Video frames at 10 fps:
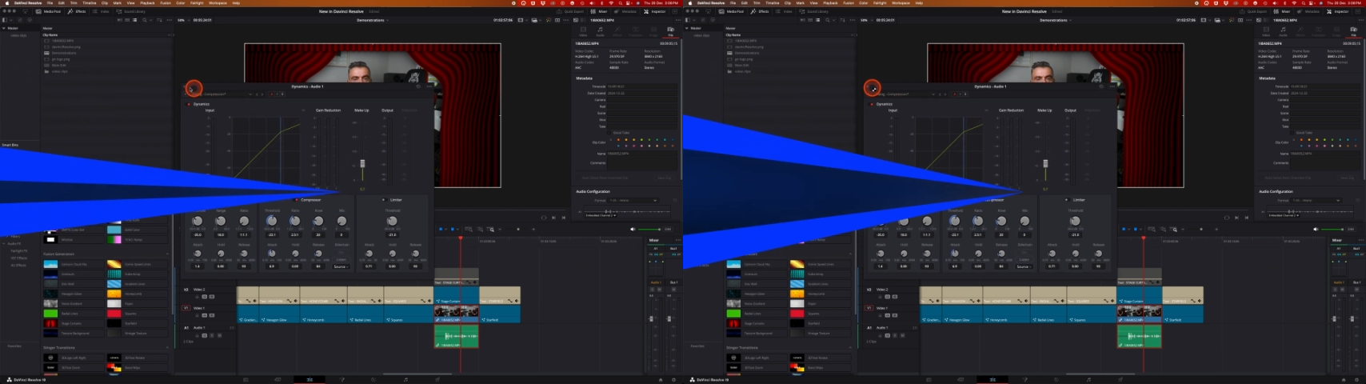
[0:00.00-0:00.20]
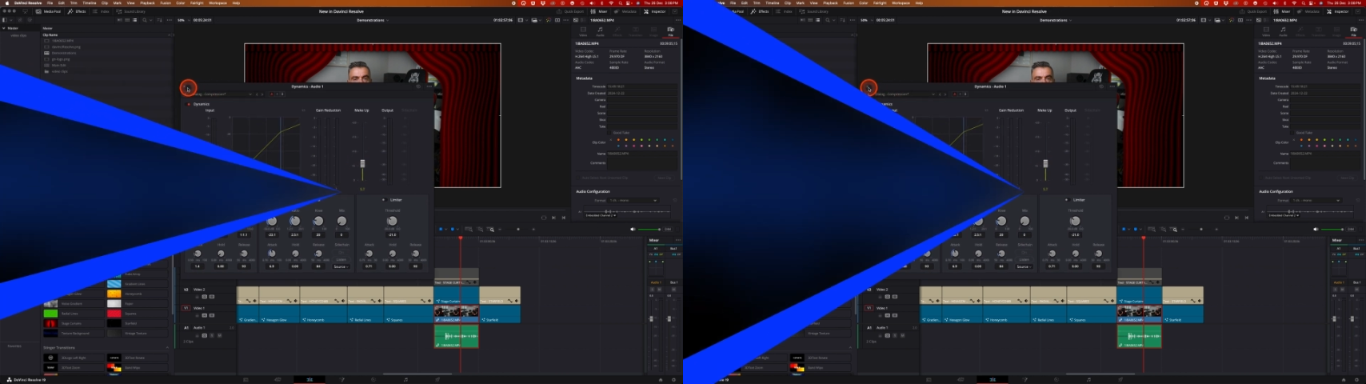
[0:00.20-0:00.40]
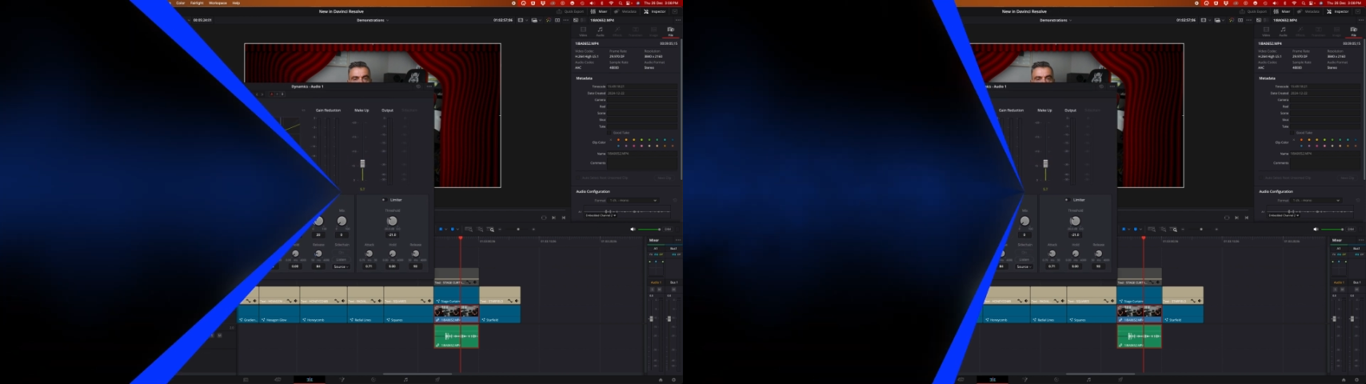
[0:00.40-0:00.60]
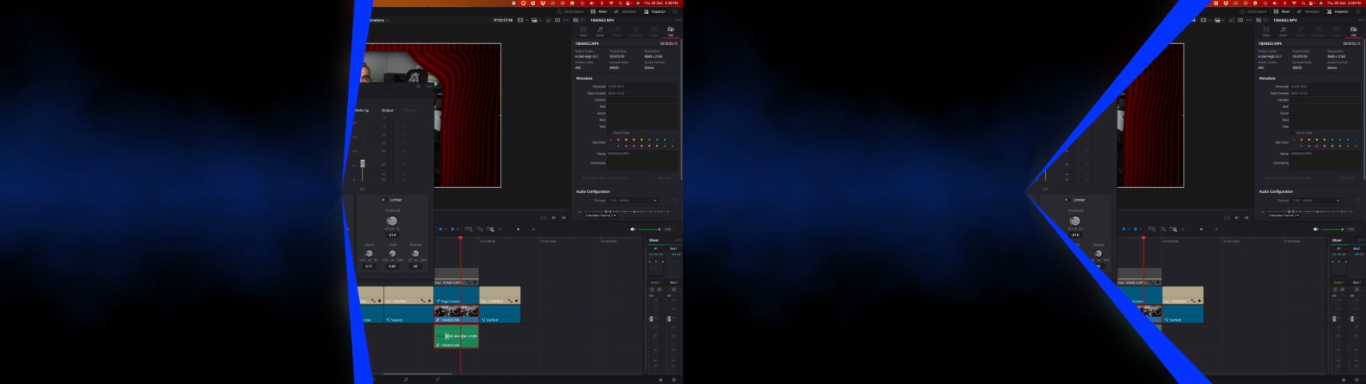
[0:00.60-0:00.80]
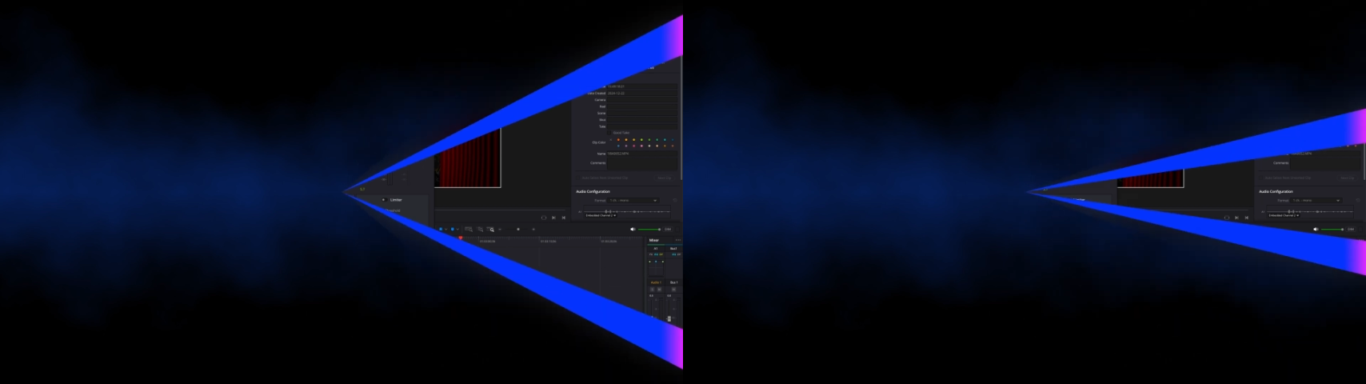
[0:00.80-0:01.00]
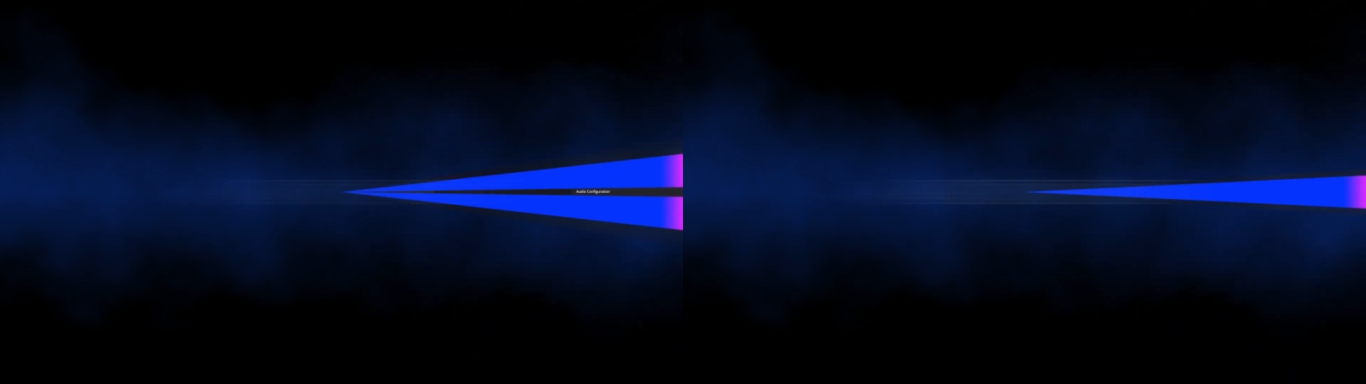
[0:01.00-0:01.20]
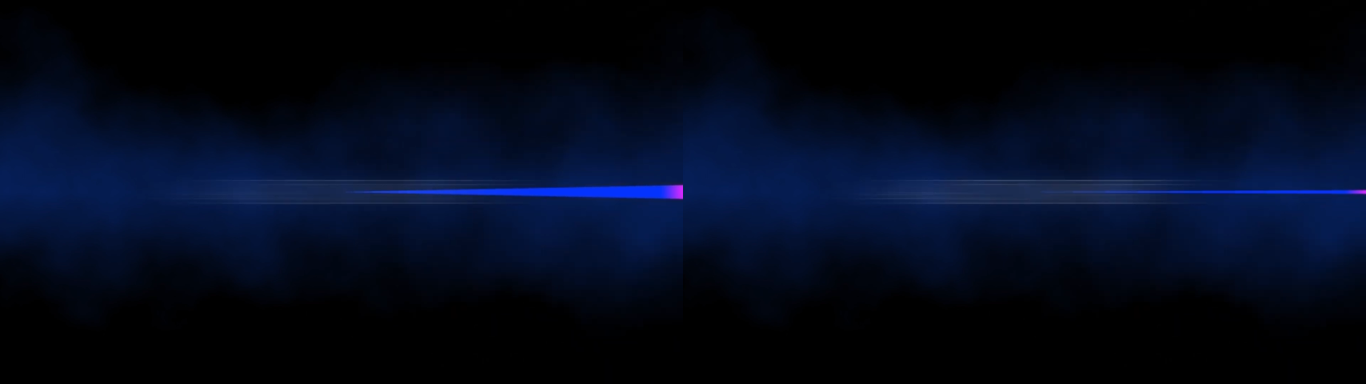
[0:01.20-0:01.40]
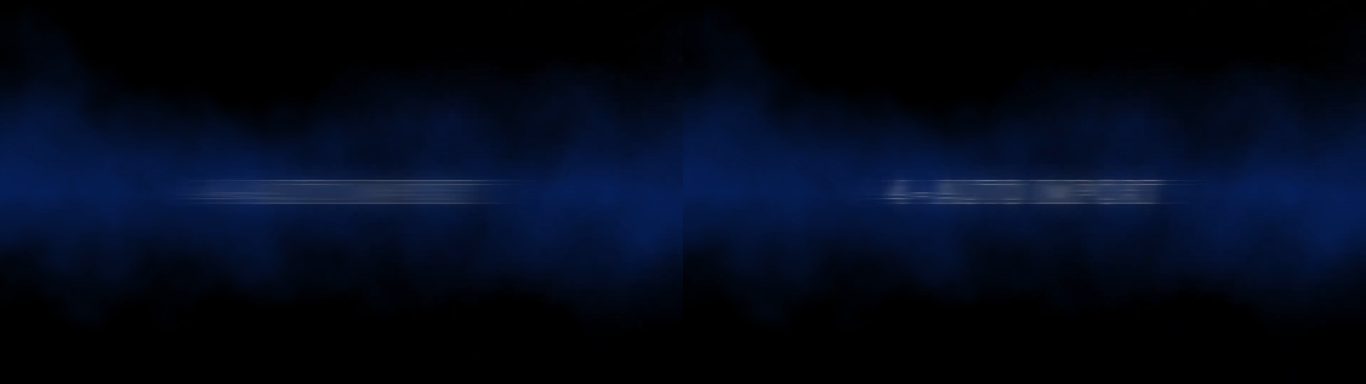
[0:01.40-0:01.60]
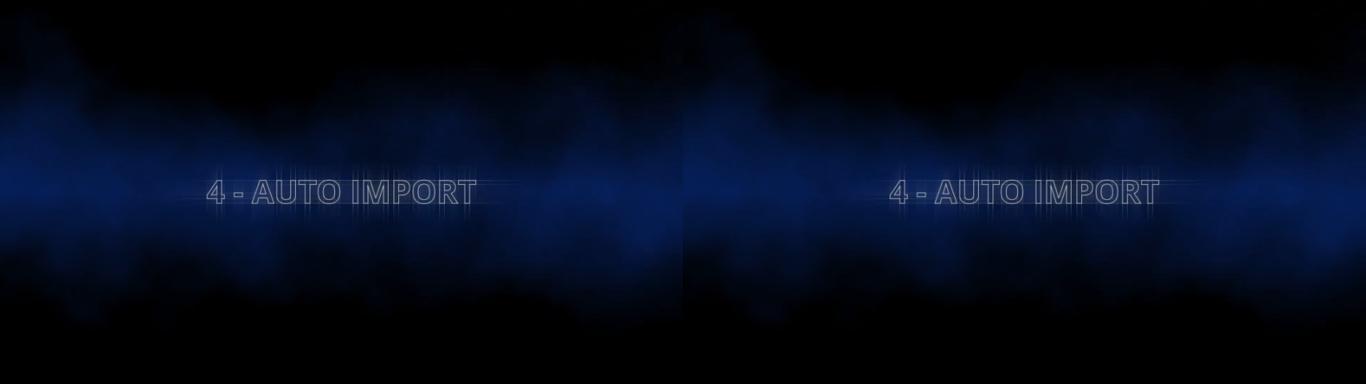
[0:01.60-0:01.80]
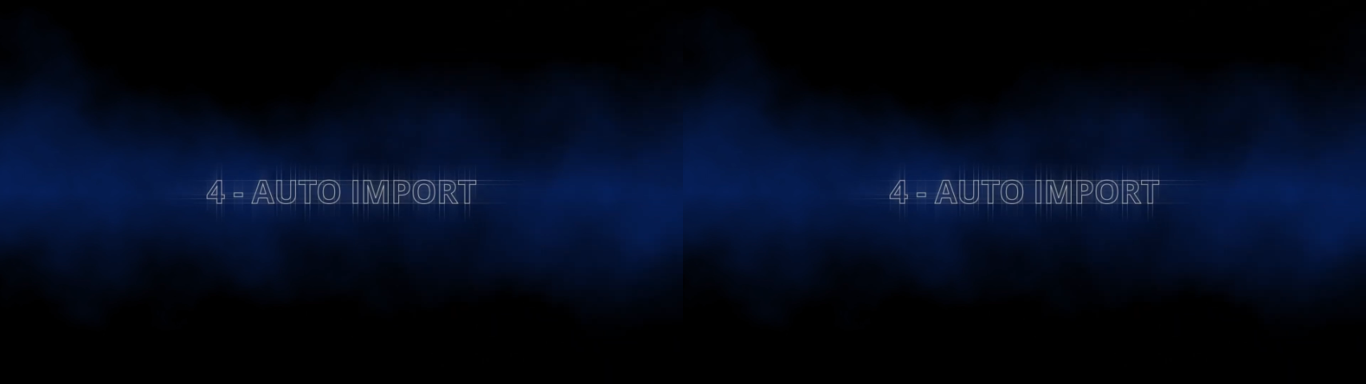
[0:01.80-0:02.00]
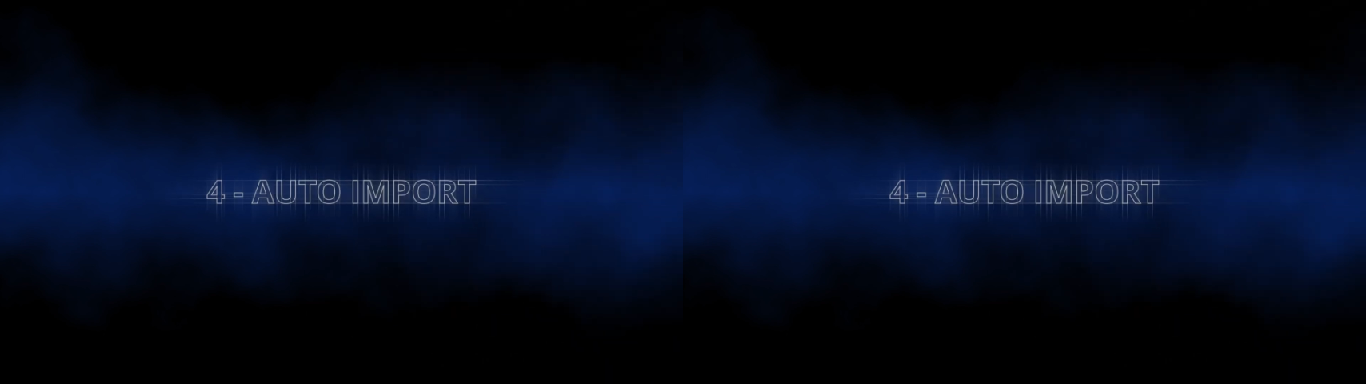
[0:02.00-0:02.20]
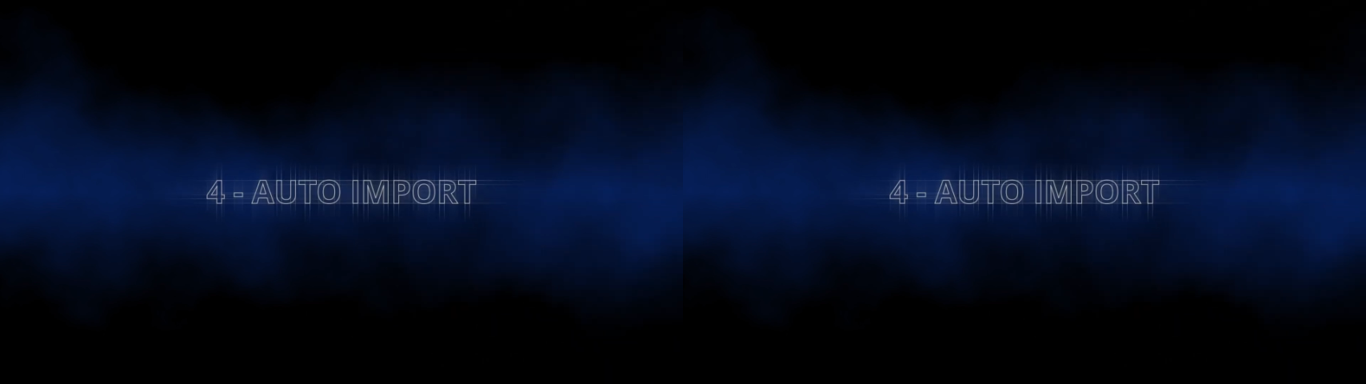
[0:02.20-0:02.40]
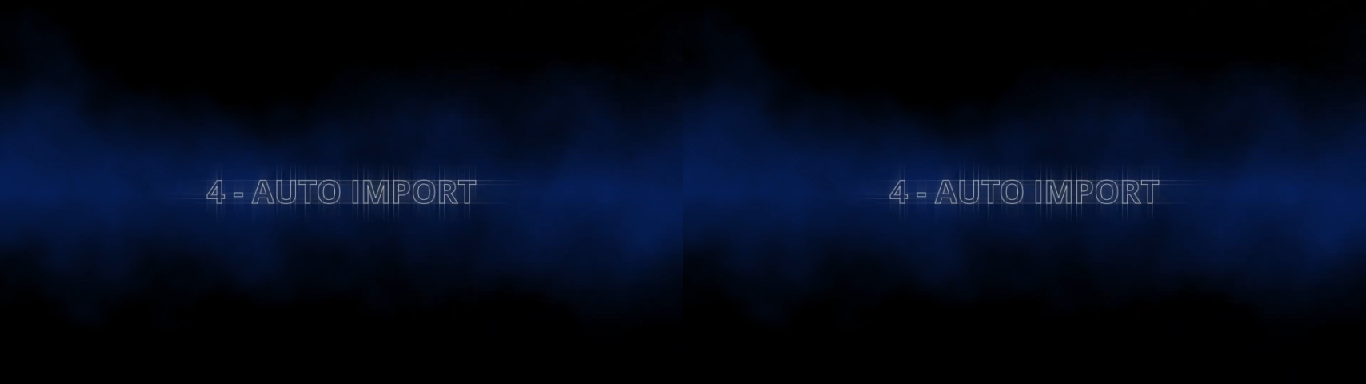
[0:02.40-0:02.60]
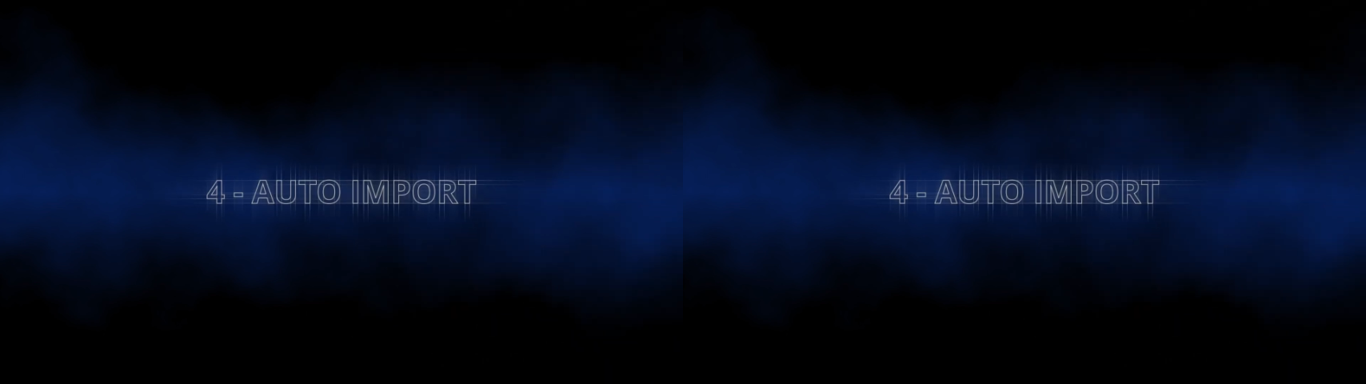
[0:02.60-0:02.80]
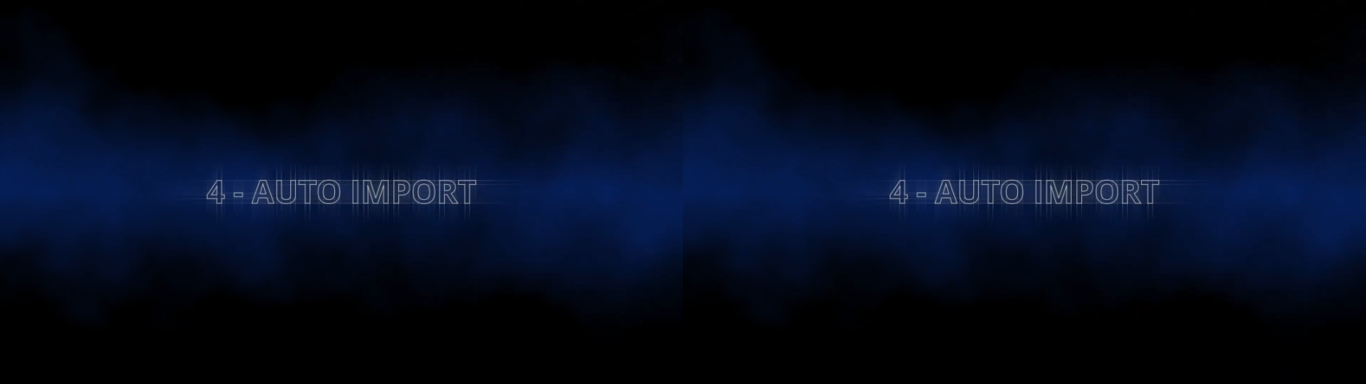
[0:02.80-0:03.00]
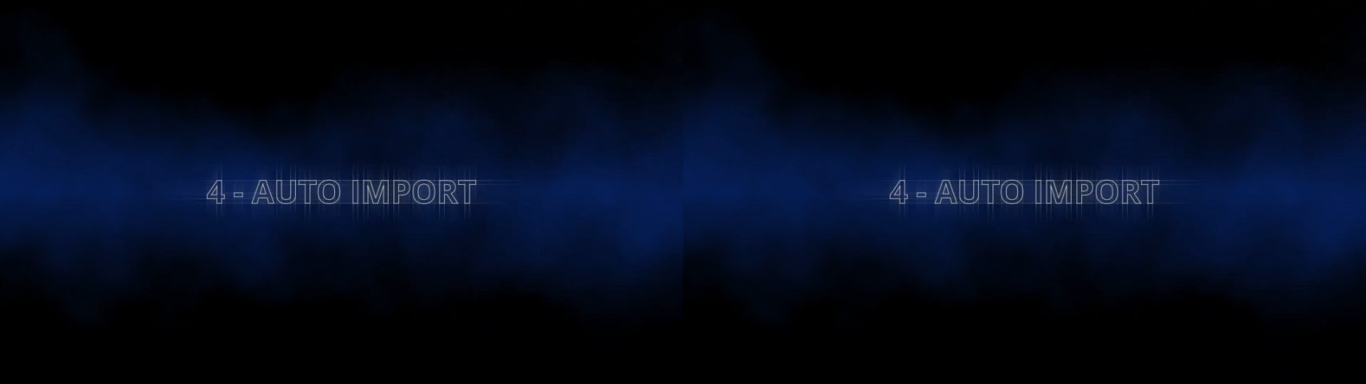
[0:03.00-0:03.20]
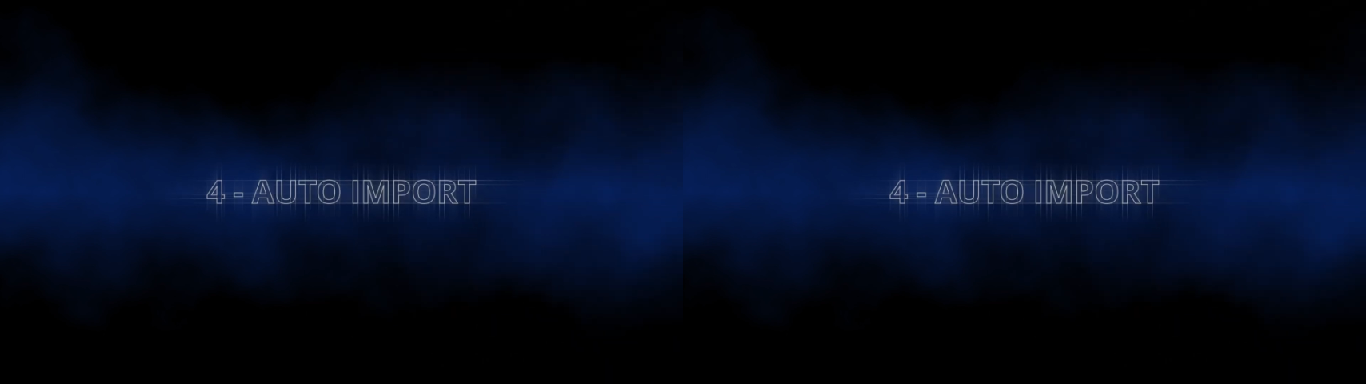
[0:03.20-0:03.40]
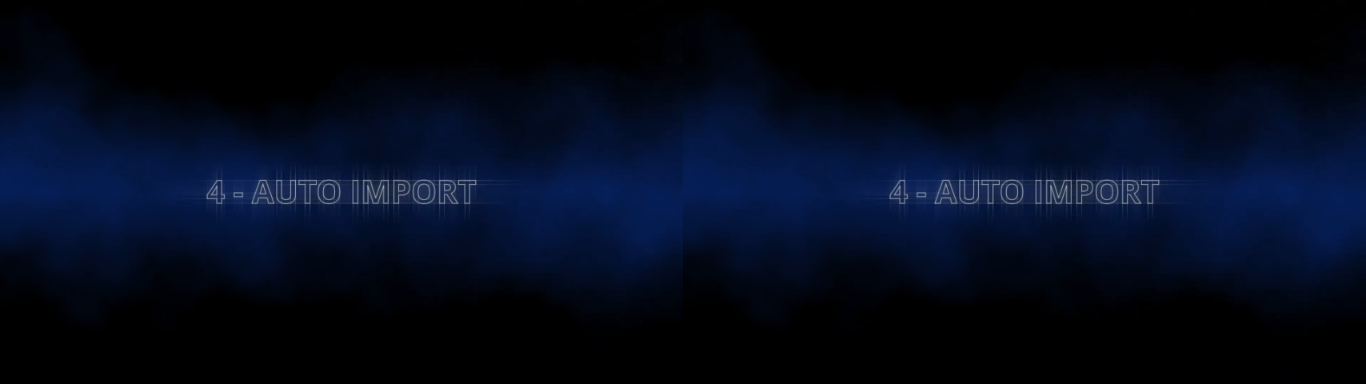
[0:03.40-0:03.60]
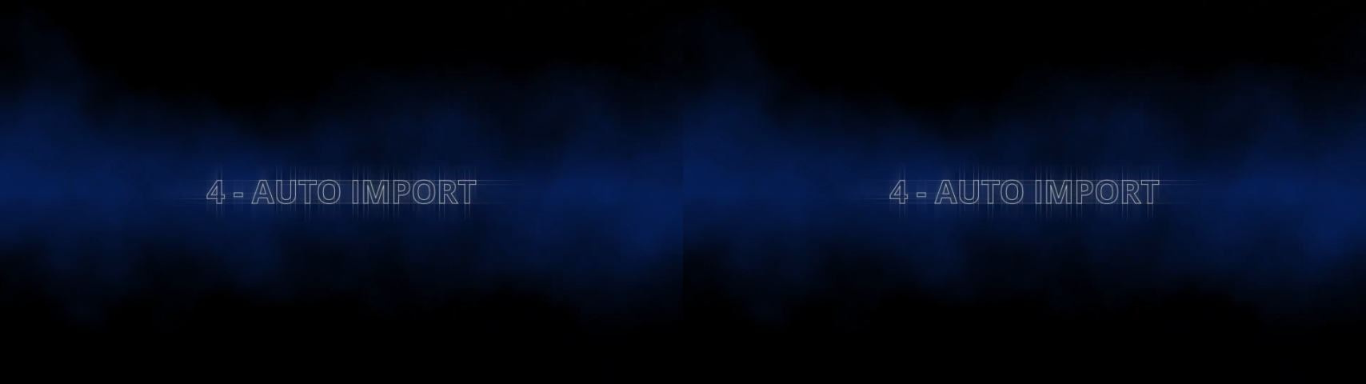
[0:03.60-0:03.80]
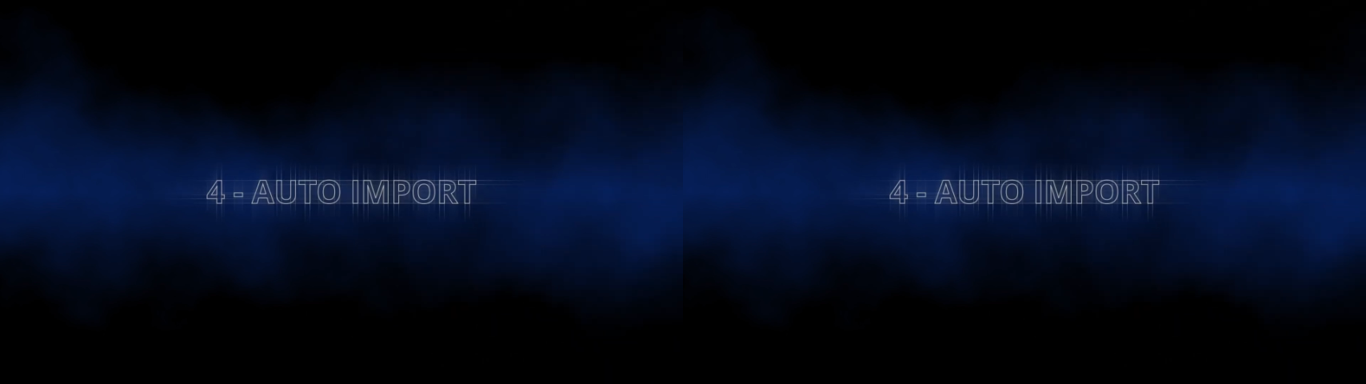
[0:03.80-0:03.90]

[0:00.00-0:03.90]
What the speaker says: Nobody's mouth can be seen.